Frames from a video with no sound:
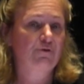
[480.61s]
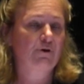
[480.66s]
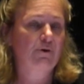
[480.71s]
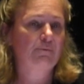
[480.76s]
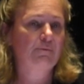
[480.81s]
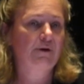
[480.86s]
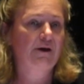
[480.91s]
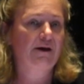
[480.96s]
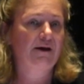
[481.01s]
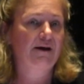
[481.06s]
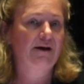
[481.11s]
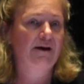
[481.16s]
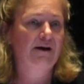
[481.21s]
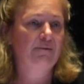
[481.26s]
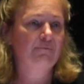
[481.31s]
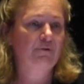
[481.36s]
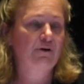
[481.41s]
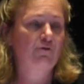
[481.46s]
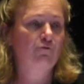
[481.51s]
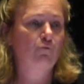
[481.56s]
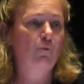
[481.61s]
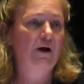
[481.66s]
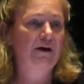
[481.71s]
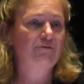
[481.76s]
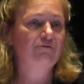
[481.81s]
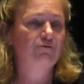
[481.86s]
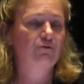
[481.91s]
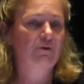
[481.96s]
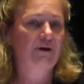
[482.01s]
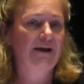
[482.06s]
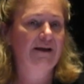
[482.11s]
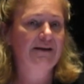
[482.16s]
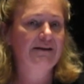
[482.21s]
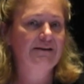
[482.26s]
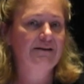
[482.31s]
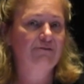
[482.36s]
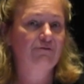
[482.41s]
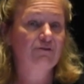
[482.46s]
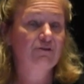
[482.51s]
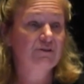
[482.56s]
from a wide
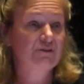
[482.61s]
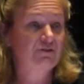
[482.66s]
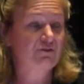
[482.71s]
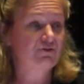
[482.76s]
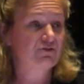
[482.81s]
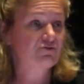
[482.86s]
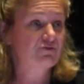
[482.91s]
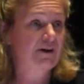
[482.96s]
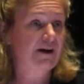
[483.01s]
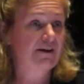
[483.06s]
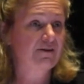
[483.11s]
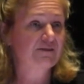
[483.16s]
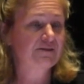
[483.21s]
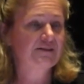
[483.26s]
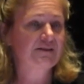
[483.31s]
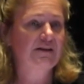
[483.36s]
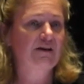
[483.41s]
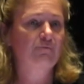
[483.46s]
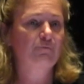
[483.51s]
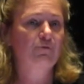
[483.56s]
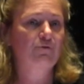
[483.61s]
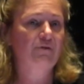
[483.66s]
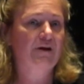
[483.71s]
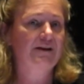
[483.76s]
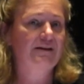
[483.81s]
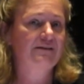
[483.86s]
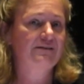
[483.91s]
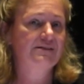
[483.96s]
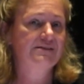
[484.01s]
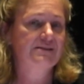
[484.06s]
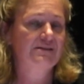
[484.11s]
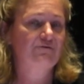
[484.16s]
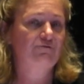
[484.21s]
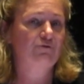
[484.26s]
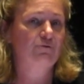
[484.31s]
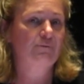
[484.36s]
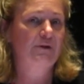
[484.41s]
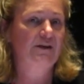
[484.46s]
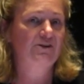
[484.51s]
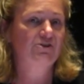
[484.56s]
variety of clinical trials that have provided this
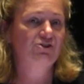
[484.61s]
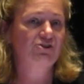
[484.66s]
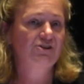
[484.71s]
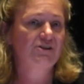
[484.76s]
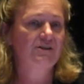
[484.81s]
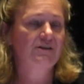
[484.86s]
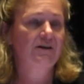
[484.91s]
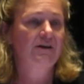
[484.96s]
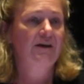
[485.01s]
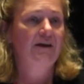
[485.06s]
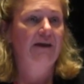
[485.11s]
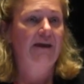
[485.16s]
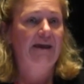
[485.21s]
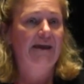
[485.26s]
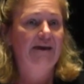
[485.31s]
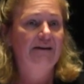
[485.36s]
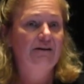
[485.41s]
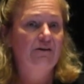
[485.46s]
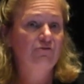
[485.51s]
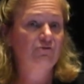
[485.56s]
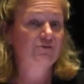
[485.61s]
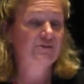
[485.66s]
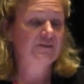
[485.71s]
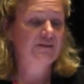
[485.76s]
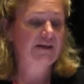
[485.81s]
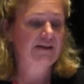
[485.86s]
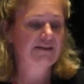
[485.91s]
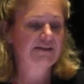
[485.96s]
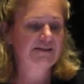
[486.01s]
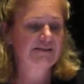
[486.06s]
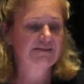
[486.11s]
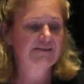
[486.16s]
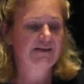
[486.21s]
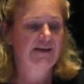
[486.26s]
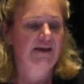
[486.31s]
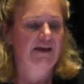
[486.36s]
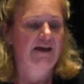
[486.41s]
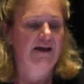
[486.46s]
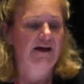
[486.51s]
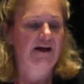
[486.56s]
information and other studies,
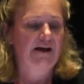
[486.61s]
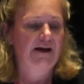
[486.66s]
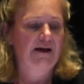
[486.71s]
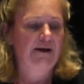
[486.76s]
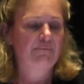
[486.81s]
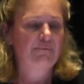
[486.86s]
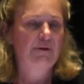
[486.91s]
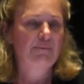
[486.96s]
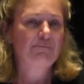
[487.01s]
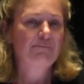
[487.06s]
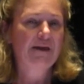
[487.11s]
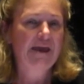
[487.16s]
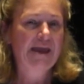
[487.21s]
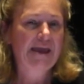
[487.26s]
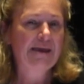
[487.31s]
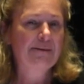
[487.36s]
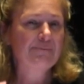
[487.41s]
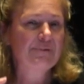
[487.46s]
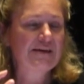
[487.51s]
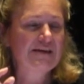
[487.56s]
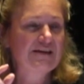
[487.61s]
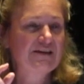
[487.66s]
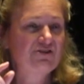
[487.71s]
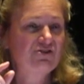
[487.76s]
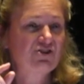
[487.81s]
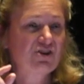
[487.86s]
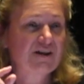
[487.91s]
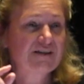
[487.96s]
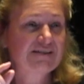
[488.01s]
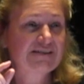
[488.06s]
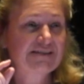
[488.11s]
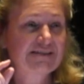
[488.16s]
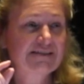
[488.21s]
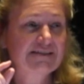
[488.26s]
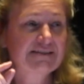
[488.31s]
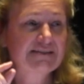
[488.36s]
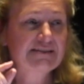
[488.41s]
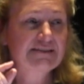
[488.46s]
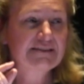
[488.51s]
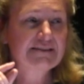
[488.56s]
may be just
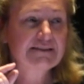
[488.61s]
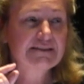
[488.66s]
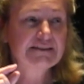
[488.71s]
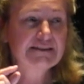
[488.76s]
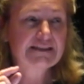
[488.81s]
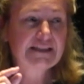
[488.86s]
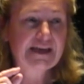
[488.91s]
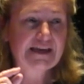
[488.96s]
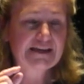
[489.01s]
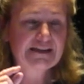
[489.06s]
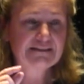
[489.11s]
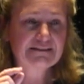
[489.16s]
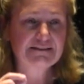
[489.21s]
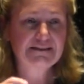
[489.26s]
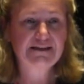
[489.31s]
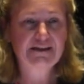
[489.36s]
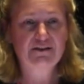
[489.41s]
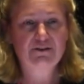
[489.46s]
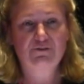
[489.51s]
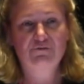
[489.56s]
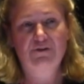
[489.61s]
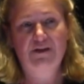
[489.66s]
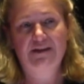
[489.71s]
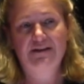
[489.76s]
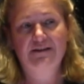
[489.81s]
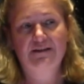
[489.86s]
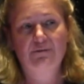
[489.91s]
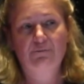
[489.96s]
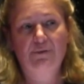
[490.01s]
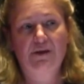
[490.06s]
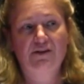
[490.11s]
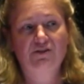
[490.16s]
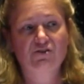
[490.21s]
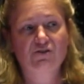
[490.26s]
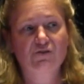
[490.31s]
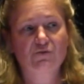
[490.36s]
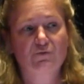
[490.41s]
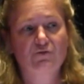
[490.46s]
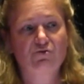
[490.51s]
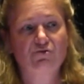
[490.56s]
slightly elevated in
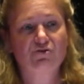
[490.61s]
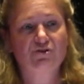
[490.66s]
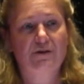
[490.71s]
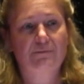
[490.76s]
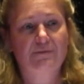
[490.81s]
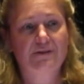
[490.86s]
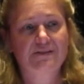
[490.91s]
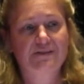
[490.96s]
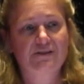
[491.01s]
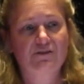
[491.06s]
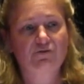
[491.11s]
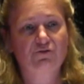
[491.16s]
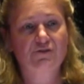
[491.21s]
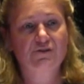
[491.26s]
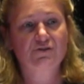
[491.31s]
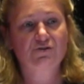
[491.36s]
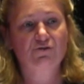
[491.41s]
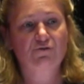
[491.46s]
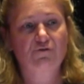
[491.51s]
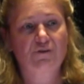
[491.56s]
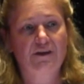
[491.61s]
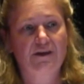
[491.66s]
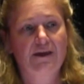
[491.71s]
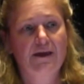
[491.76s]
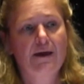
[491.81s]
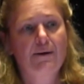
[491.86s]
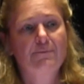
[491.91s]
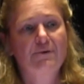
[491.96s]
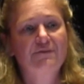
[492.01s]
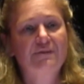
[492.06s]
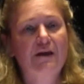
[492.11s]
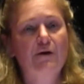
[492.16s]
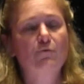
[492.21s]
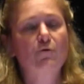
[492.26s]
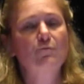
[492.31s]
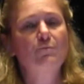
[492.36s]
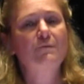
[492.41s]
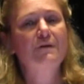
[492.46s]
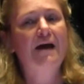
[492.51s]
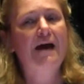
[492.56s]
patients with Duchenne muscular dystrophy, but they
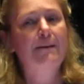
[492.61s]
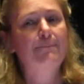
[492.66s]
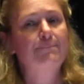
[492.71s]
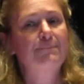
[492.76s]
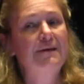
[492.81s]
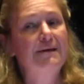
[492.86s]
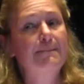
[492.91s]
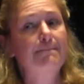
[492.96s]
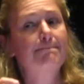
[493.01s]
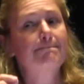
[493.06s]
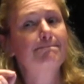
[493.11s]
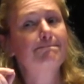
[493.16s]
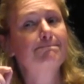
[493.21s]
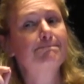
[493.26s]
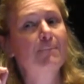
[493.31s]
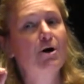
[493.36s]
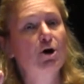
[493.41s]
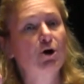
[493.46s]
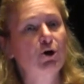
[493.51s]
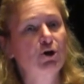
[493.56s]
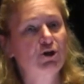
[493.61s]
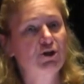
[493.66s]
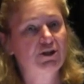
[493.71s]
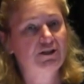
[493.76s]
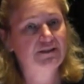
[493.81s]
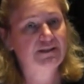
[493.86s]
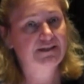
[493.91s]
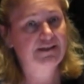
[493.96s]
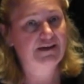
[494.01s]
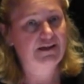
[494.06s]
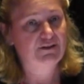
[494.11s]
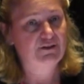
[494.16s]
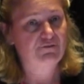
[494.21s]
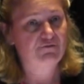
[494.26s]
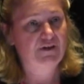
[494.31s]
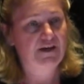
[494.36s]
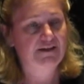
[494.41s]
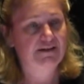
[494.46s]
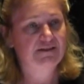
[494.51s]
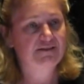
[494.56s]
will not be markedly
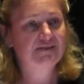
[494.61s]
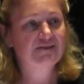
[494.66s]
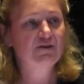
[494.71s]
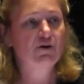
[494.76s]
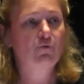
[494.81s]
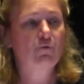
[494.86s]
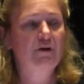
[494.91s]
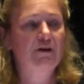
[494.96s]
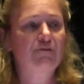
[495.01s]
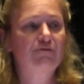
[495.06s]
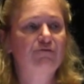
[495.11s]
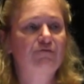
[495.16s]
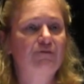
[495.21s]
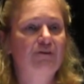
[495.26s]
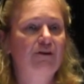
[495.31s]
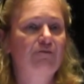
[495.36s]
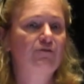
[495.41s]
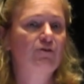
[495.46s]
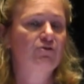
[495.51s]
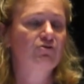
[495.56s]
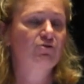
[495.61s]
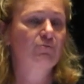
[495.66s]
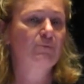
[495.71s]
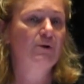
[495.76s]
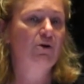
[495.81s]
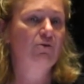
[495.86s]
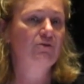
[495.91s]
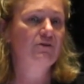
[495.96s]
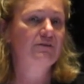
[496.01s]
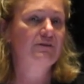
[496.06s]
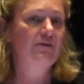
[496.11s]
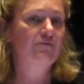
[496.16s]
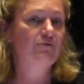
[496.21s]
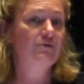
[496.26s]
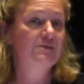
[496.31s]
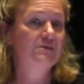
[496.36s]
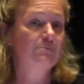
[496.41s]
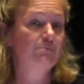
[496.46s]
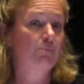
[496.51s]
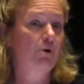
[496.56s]
elevated. So if your troponin
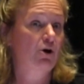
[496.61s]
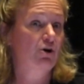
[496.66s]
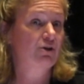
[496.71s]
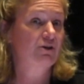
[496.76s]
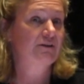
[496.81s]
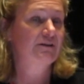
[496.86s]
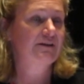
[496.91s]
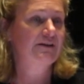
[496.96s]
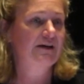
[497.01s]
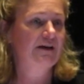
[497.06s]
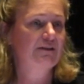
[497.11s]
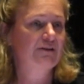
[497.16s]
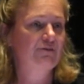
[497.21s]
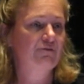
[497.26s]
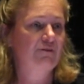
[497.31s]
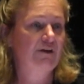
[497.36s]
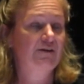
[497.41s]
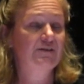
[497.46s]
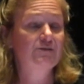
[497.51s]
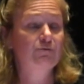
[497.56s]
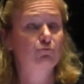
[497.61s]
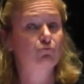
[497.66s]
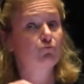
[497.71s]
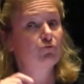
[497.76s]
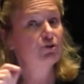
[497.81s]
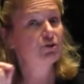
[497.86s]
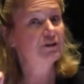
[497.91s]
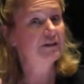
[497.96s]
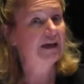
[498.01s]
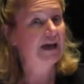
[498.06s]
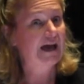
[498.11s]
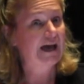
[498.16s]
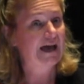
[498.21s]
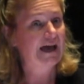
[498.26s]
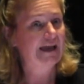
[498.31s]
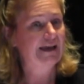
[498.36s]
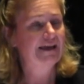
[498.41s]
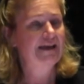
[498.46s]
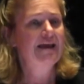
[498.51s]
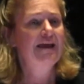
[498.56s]
level is is really
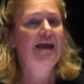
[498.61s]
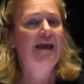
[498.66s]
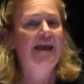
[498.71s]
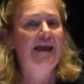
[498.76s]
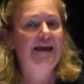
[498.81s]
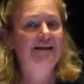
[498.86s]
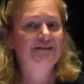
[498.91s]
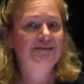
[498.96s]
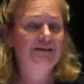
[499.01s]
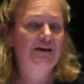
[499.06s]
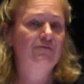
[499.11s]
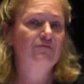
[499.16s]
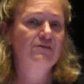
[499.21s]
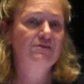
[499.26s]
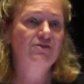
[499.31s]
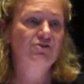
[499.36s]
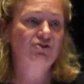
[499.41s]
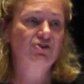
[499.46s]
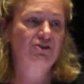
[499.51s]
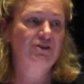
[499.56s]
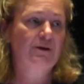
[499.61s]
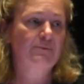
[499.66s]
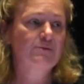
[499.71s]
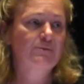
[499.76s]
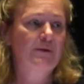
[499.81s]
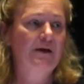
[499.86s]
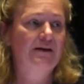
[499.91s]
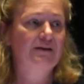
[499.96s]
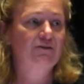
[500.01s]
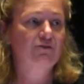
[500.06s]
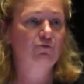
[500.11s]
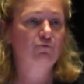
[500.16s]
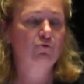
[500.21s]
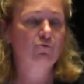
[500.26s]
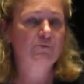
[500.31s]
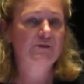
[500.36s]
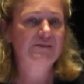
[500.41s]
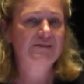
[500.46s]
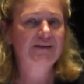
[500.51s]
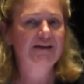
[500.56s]
high, and a physician comes back in the
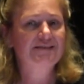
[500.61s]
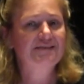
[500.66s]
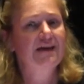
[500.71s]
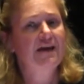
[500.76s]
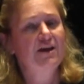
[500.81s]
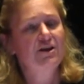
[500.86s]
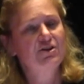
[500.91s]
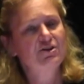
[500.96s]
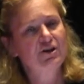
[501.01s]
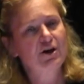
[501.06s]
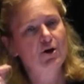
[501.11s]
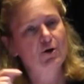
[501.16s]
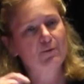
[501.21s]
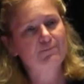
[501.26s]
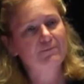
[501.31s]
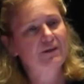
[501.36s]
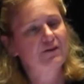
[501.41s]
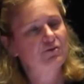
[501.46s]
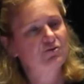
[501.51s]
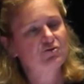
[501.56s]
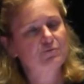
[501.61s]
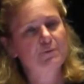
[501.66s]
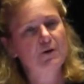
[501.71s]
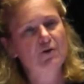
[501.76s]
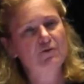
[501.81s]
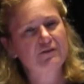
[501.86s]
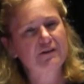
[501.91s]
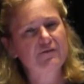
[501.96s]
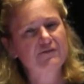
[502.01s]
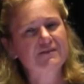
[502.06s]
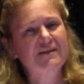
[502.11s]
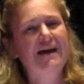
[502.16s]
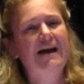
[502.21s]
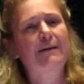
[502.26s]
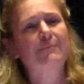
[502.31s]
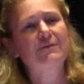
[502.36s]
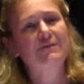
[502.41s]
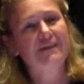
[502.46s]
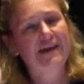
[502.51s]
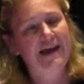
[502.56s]
room and says, you know, your troponin level is
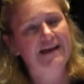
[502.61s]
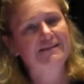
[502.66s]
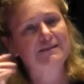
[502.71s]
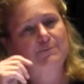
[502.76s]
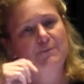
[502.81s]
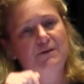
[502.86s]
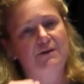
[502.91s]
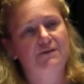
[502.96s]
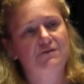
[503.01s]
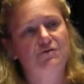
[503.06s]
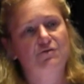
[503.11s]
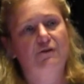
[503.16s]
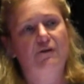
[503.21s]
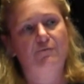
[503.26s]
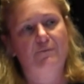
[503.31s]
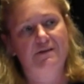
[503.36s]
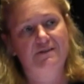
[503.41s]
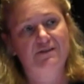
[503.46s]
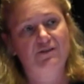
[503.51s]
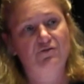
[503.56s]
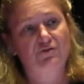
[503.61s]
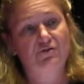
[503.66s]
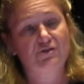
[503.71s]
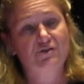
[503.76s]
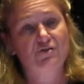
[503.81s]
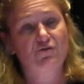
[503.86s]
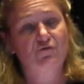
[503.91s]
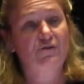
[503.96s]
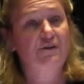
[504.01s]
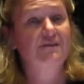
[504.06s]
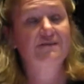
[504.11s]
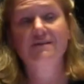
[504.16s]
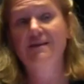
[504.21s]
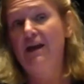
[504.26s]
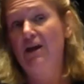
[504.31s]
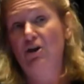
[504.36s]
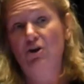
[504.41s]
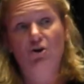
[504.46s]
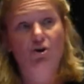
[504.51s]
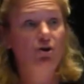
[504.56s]
high, but that's because you have muscular dystrophy,
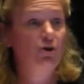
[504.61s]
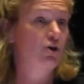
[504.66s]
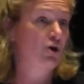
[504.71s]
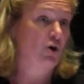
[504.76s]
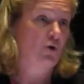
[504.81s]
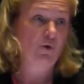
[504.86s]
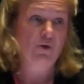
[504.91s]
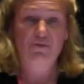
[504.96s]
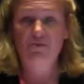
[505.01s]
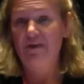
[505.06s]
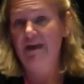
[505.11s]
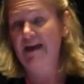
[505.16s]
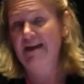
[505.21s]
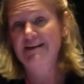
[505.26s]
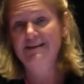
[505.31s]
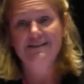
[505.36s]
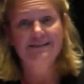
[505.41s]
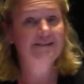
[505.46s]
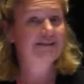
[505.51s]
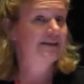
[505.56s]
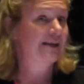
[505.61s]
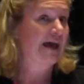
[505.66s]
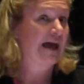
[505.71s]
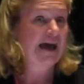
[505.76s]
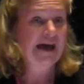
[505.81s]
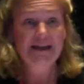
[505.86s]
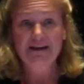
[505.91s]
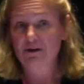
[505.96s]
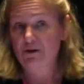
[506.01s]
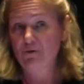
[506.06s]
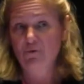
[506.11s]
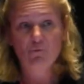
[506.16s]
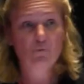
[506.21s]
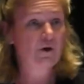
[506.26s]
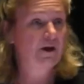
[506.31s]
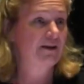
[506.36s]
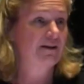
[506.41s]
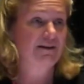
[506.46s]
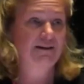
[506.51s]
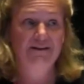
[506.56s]
say, no, that is not
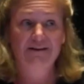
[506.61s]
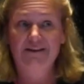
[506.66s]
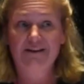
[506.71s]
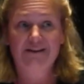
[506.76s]
what